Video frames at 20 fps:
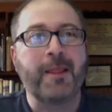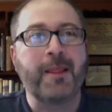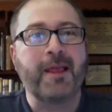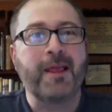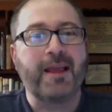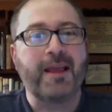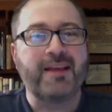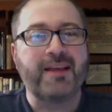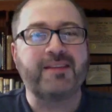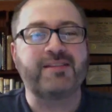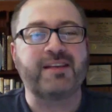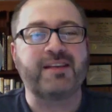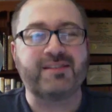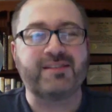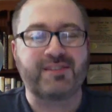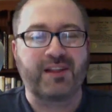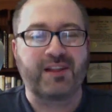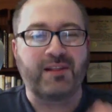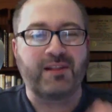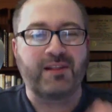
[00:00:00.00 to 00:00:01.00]
is
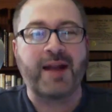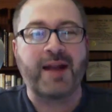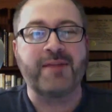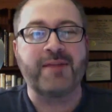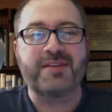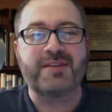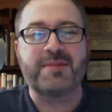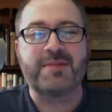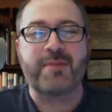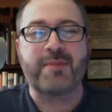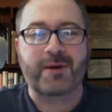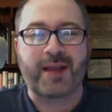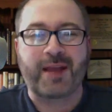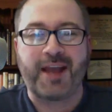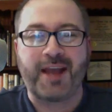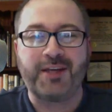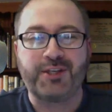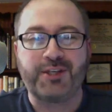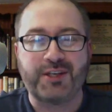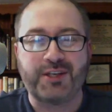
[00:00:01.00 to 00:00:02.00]
the line of
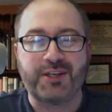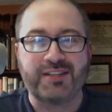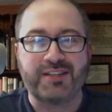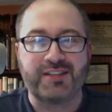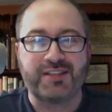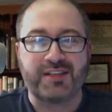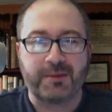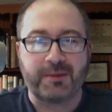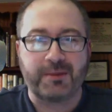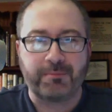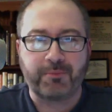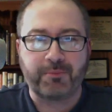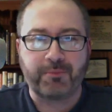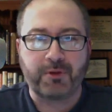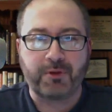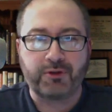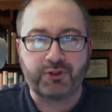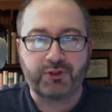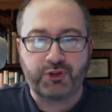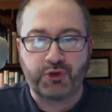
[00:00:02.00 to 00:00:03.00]
demarcation, is it
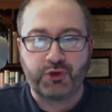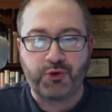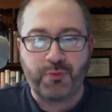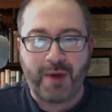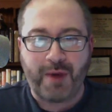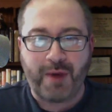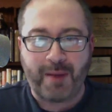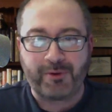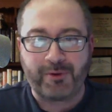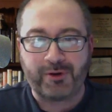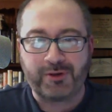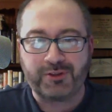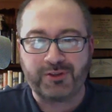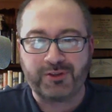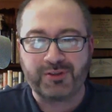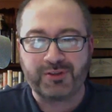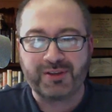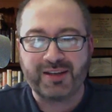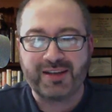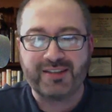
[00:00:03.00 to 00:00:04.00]
2
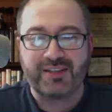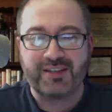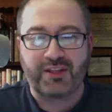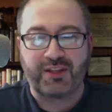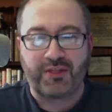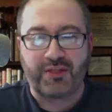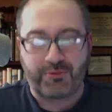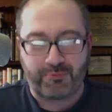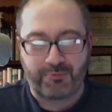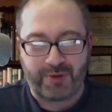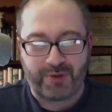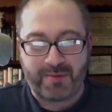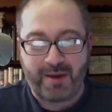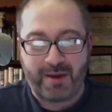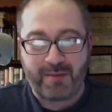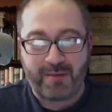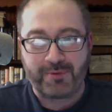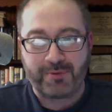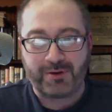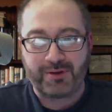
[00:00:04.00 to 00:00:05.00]
members? Is it 3
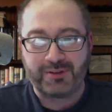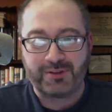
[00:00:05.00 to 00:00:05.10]
members?